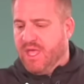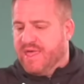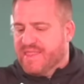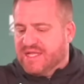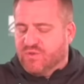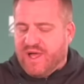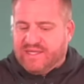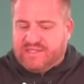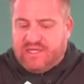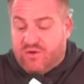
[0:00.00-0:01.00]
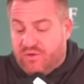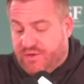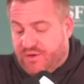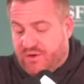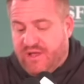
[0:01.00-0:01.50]
that's why I said
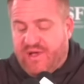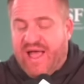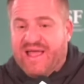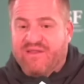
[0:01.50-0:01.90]
earlier, I got